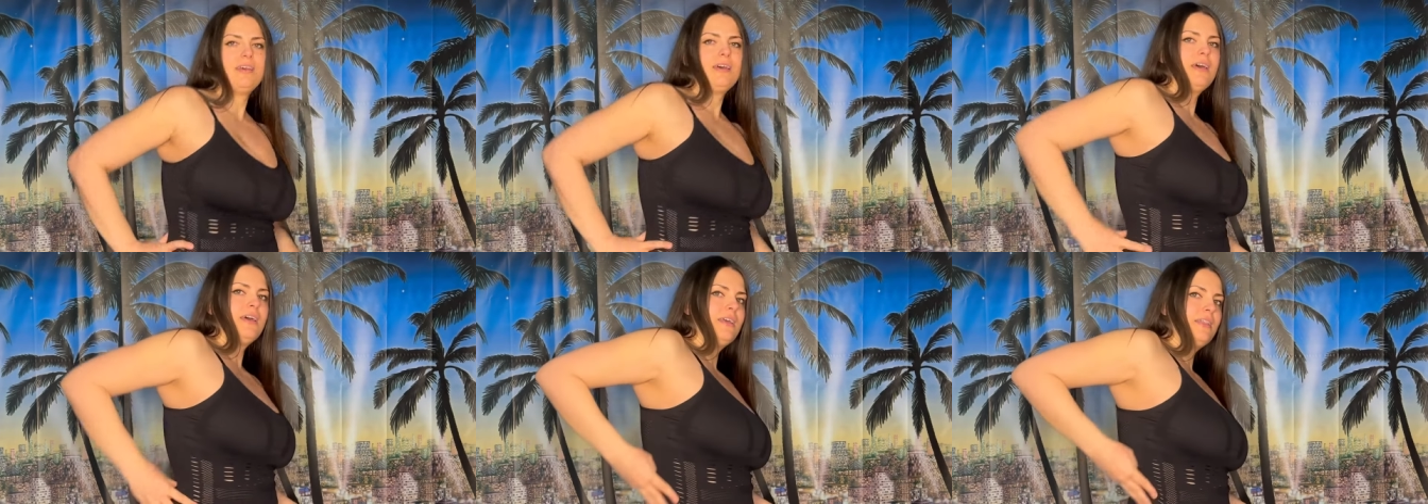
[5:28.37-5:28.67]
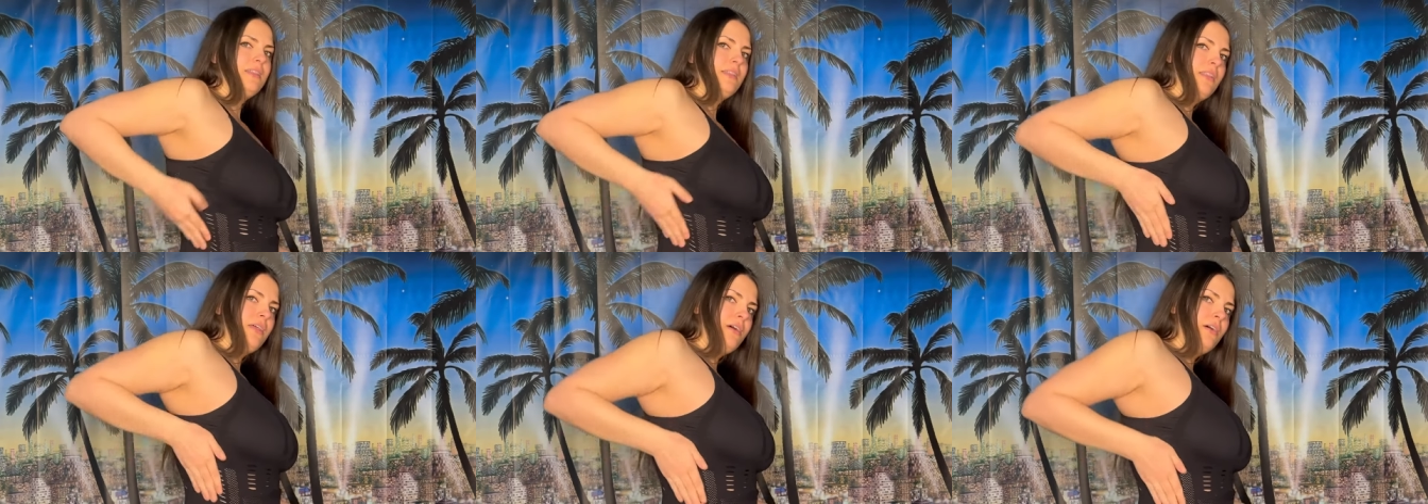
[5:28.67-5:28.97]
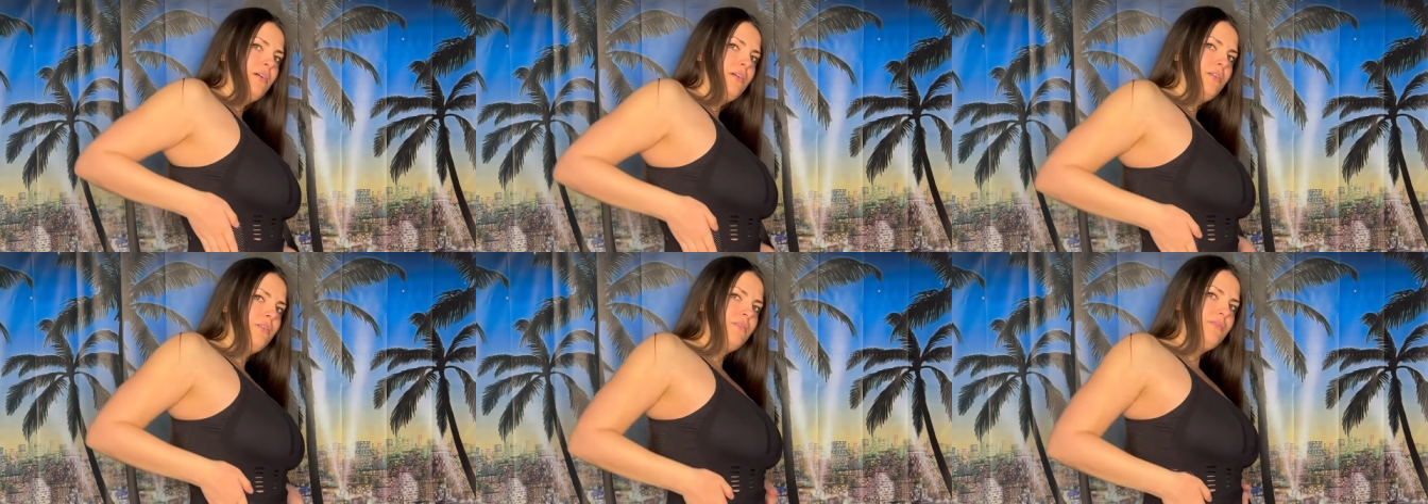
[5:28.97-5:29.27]
I
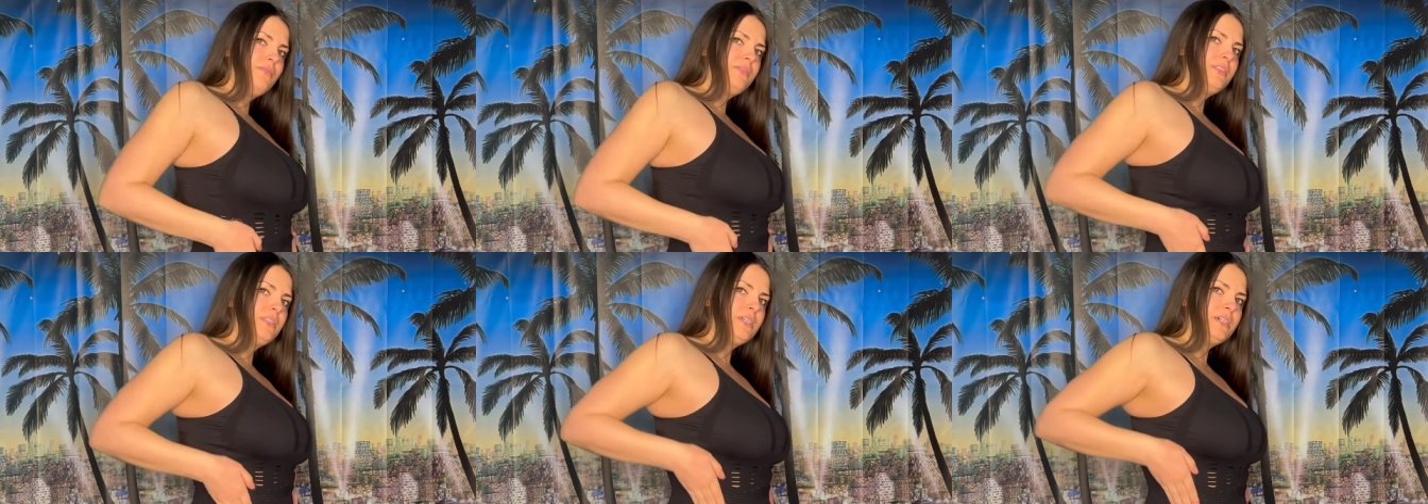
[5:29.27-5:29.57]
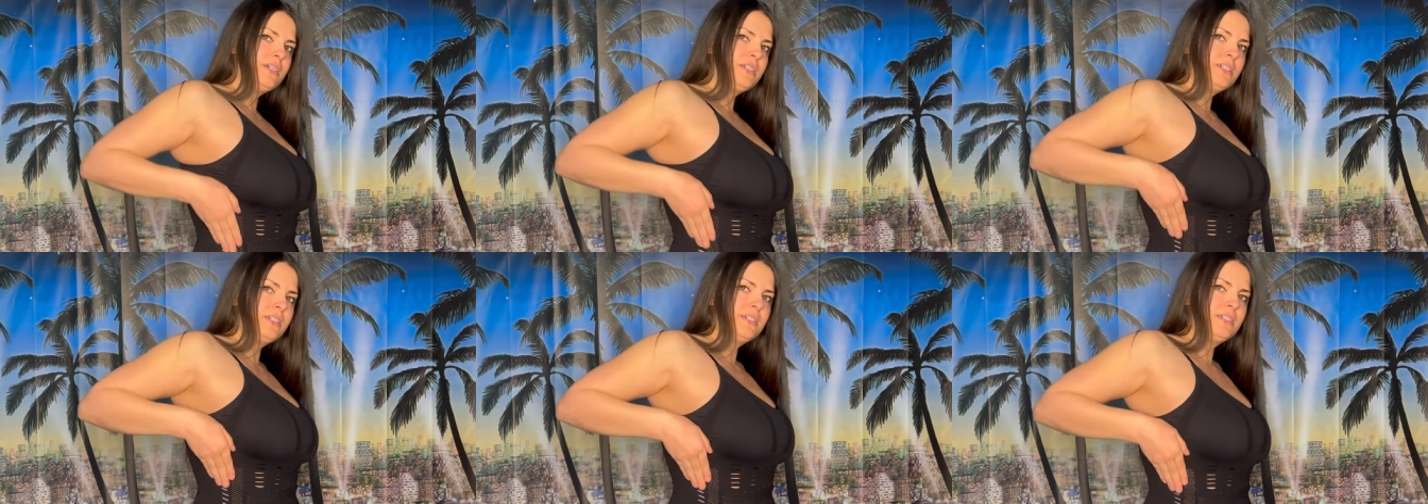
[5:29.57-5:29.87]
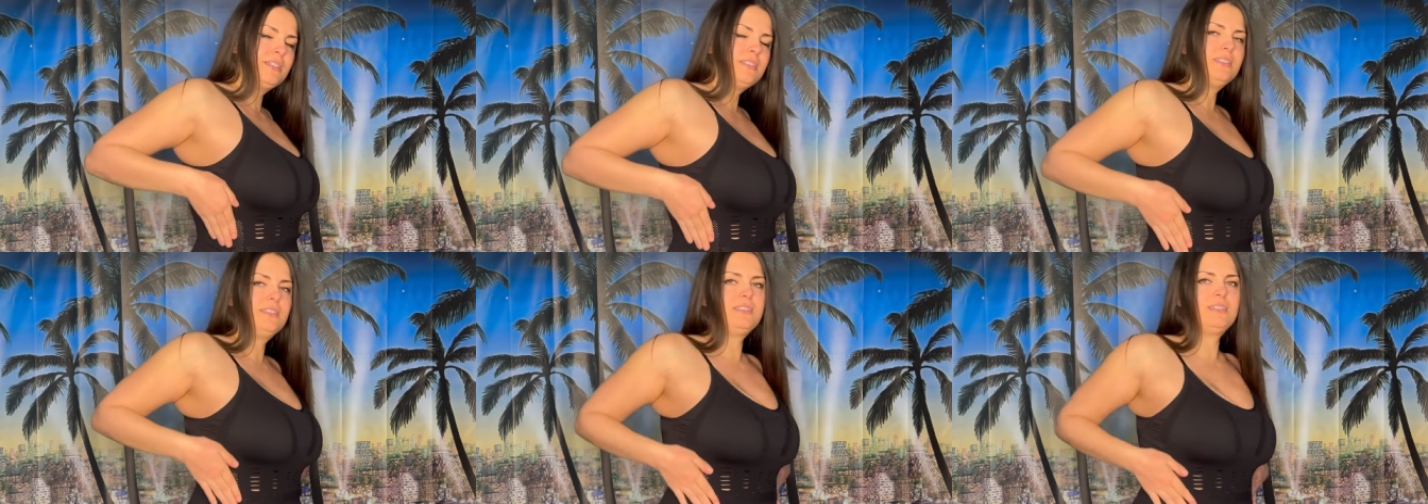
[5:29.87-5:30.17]
love
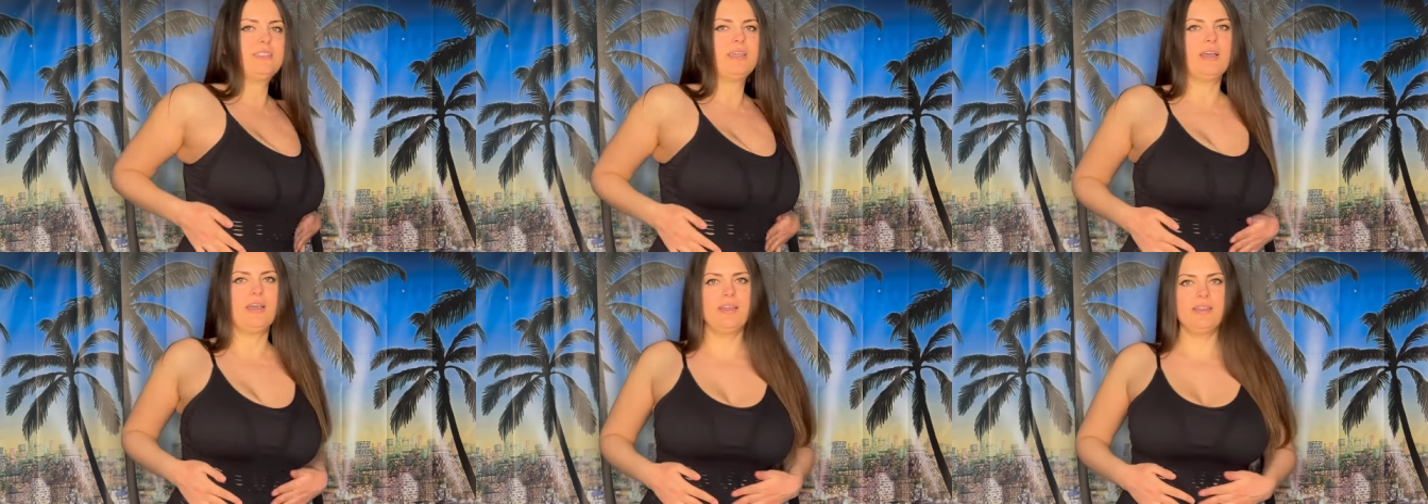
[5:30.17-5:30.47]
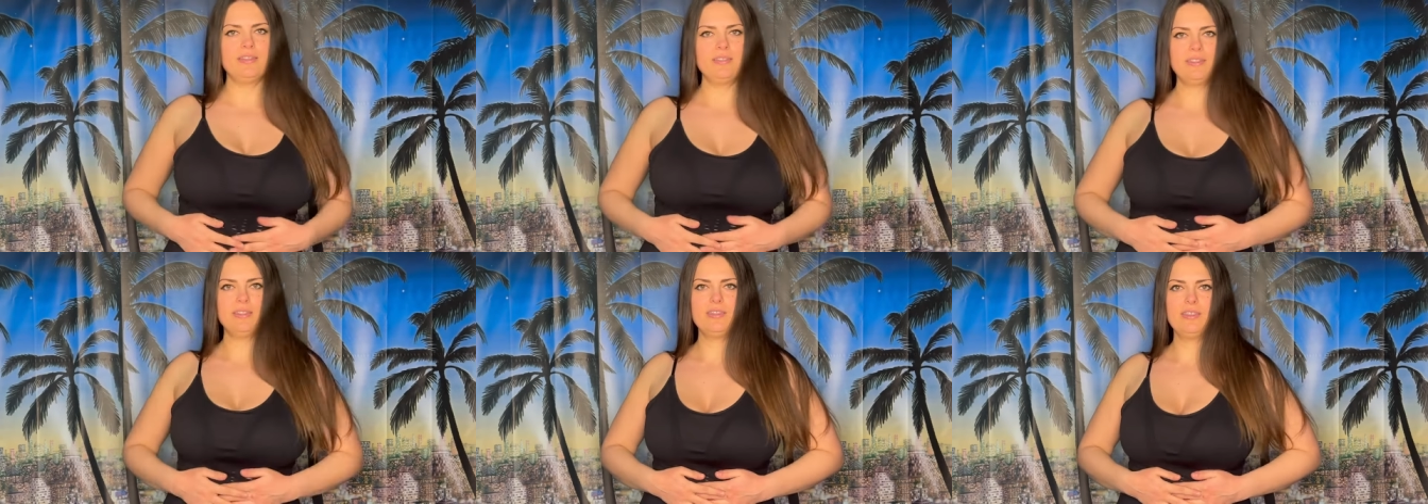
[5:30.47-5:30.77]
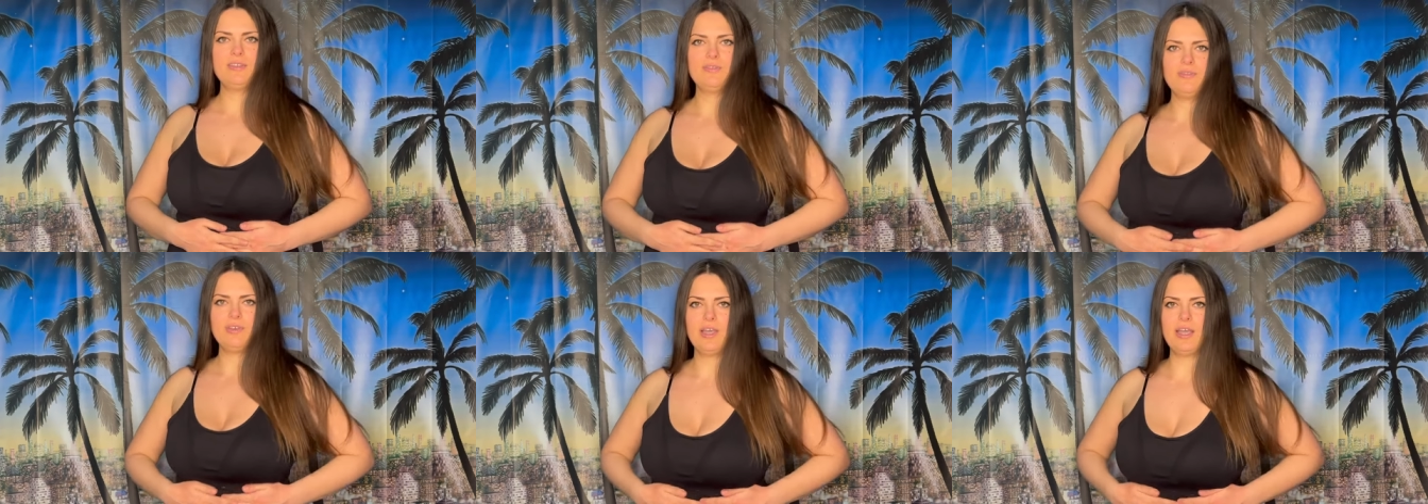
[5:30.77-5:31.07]
the designs that
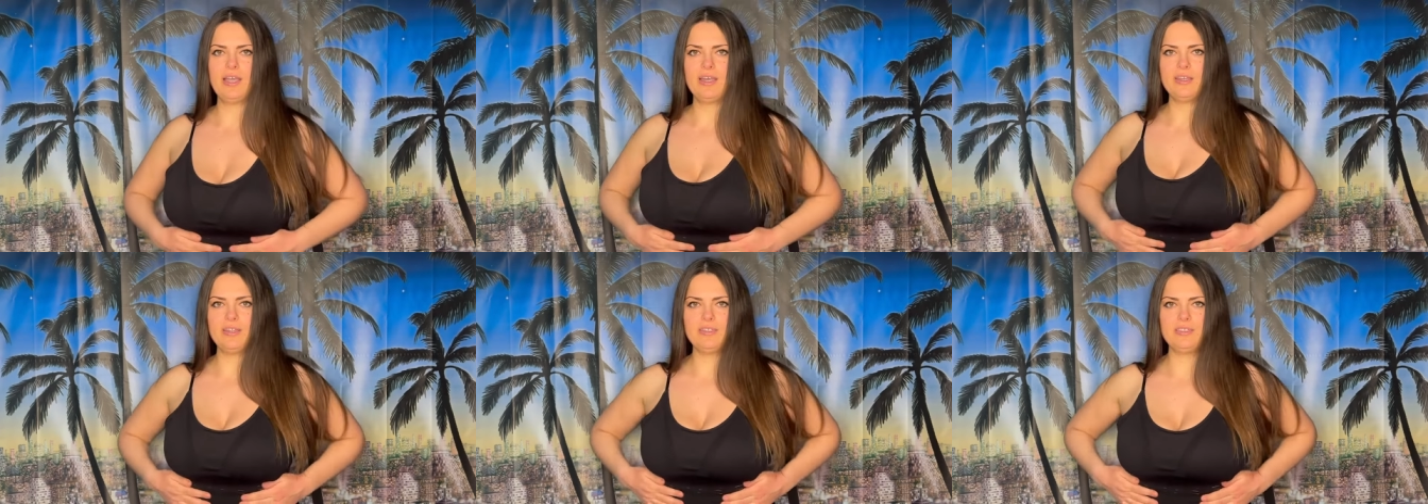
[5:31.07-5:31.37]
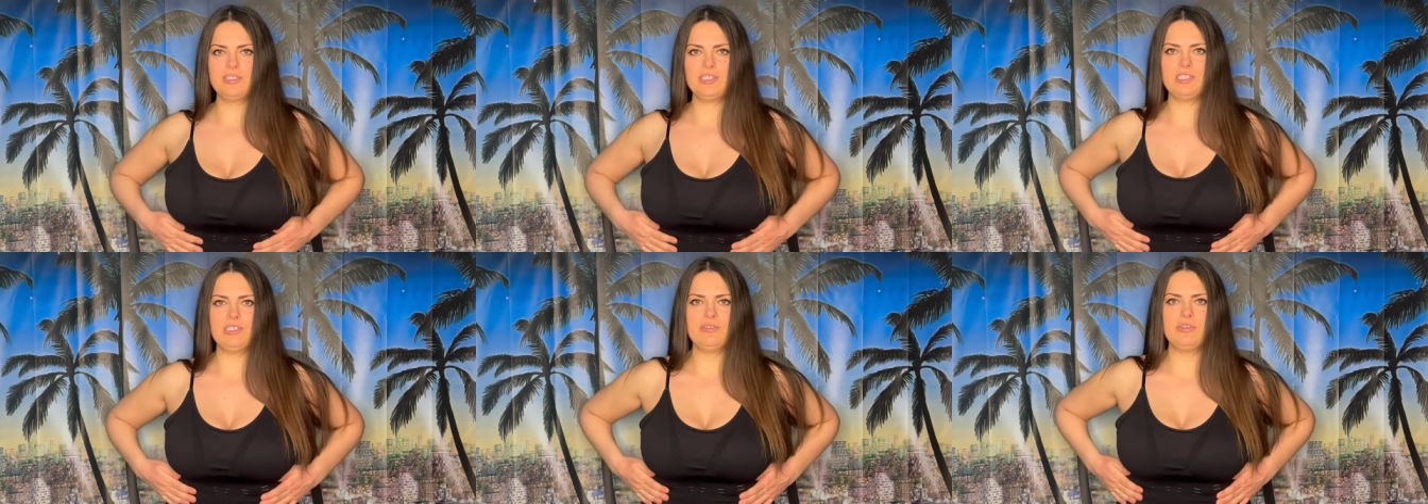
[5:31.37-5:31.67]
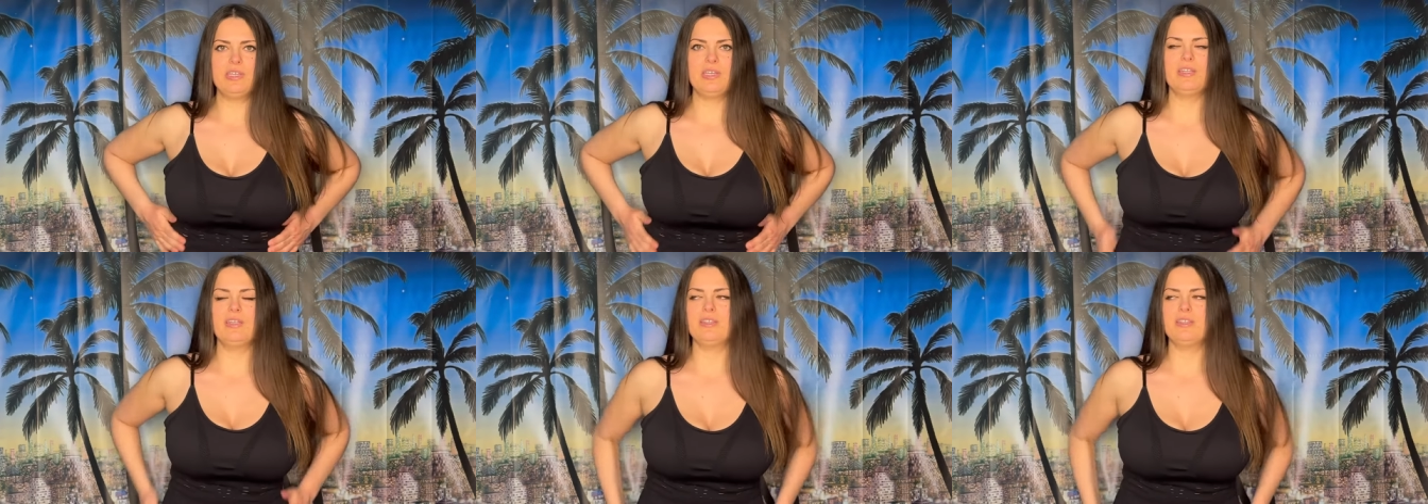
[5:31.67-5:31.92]
they've added to it.